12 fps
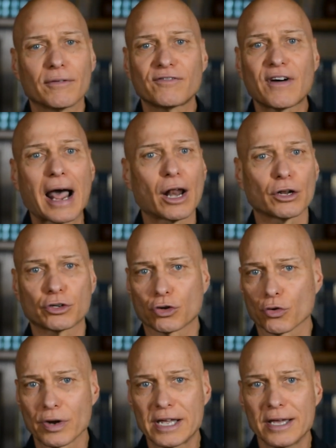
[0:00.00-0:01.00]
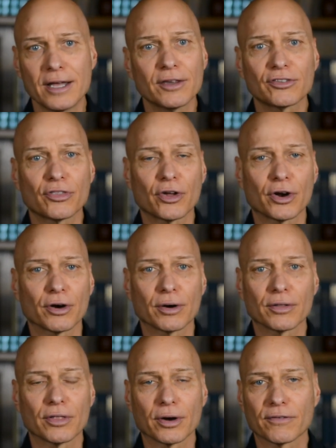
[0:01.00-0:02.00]
final degree is,
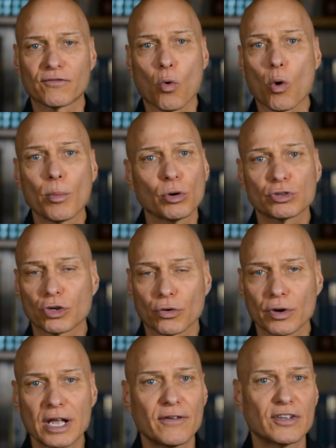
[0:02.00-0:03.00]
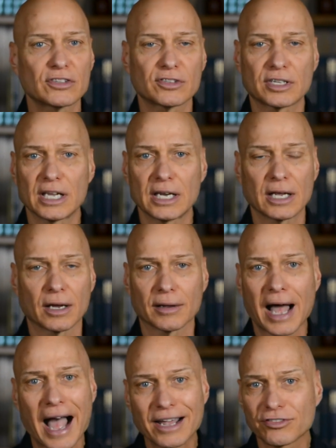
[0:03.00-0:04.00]
their formal degree, if it's getting a
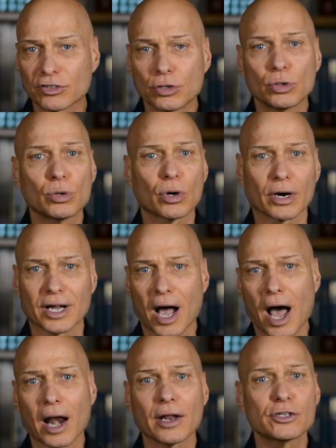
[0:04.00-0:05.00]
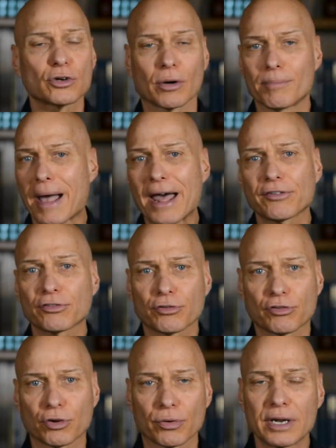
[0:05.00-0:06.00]
high school or college or a
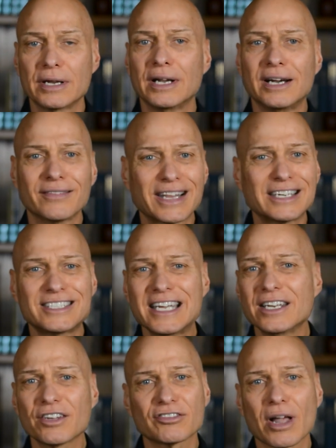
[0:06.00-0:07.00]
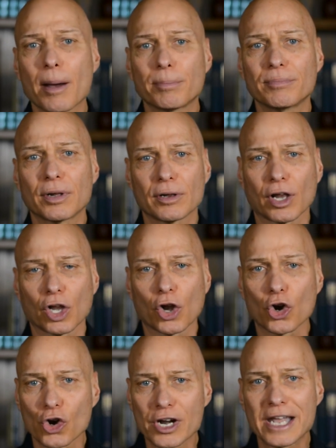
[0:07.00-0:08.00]
master's degree, they tend to stop
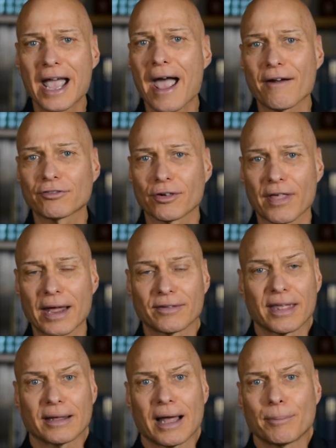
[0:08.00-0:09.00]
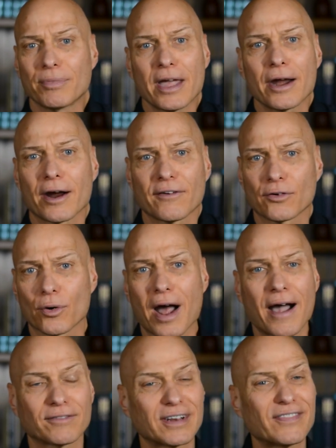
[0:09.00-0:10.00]
learning after that thing. I'm there, I've
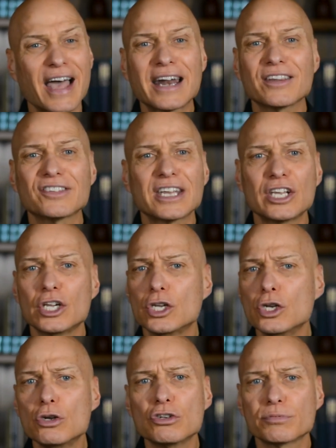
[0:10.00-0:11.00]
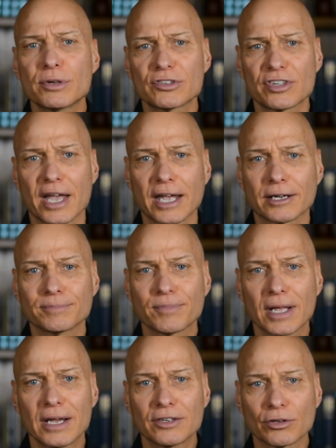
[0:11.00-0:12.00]
arrived, and that is a huge mistake.
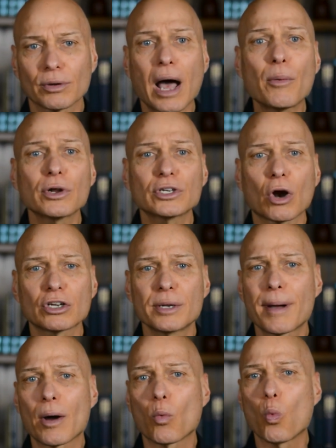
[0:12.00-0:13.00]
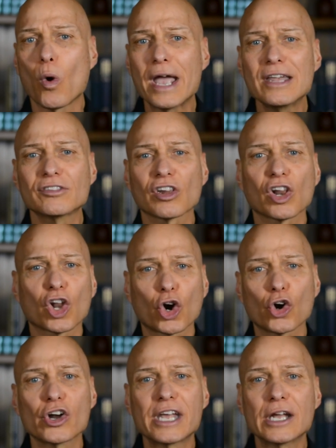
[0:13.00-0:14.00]
So I want to talk to you about ways
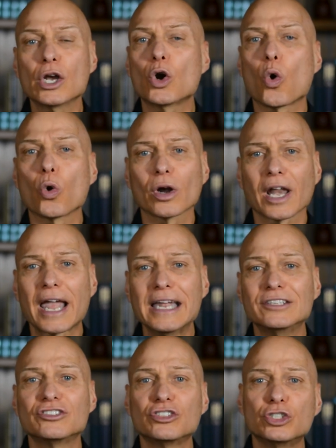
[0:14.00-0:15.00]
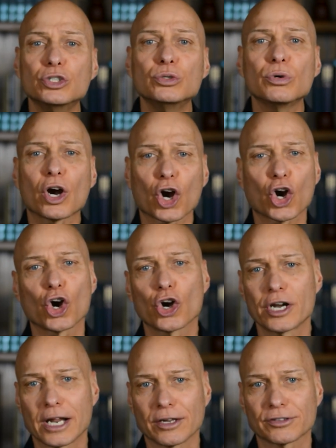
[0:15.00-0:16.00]
learning correlates to
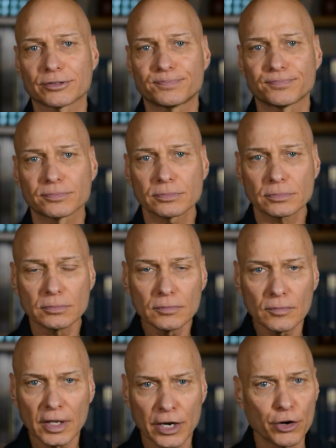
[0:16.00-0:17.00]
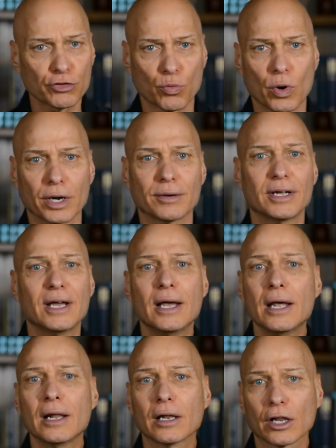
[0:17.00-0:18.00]
earnings. Here's one.
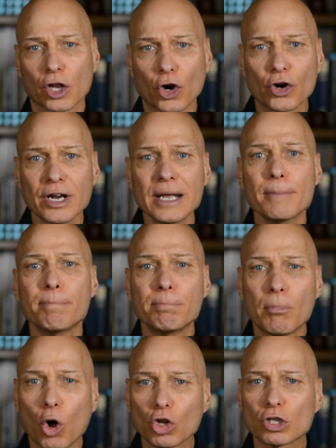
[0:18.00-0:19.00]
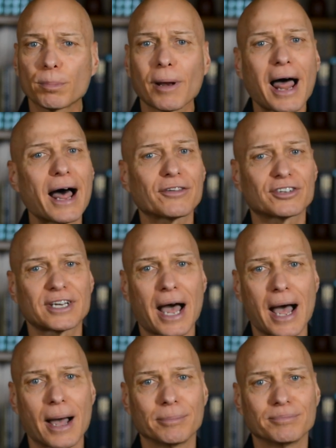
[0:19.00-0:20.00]
Learning multiplies
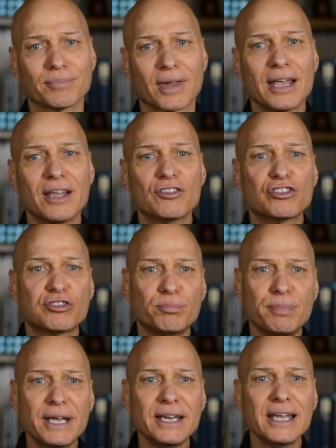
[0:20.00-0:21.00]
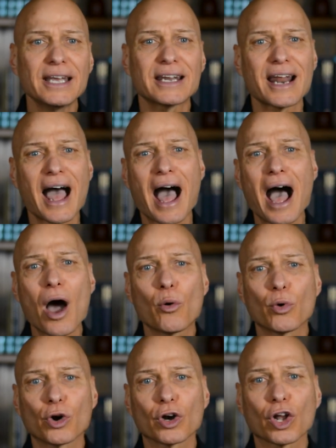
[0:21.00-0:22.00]
time. Spending an
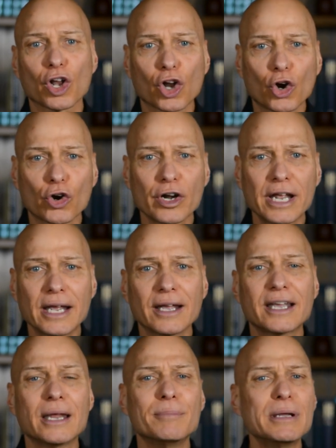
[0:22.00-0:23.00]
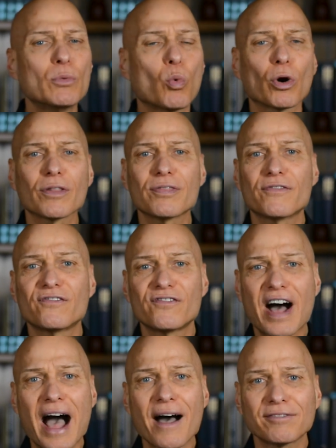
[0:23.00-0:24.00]
hour learning can be worth
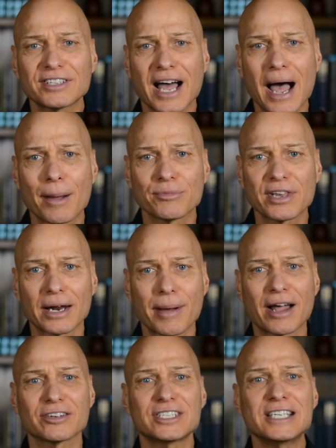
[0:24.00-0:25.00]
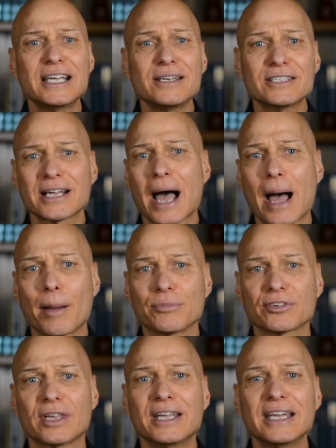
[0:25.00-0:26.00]
5 times that amount, 10
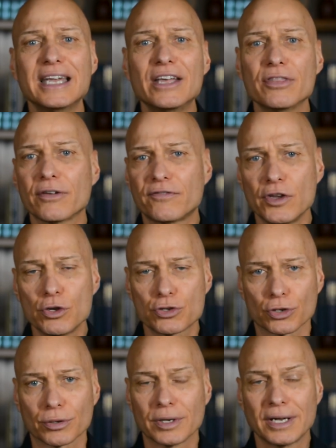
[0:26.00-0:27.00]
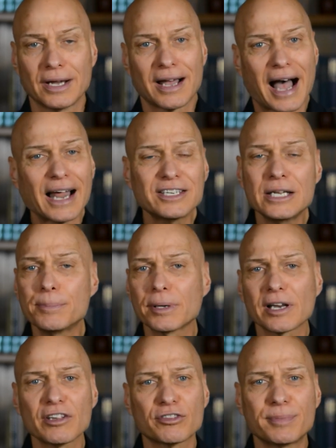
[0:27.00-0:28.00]
times in the future. I
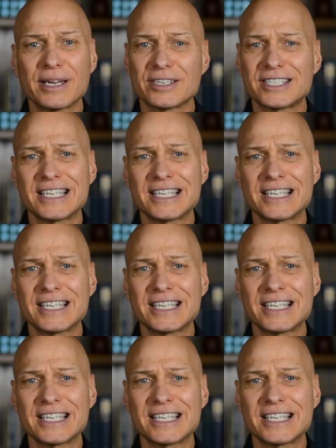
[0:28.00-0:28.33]
typically spend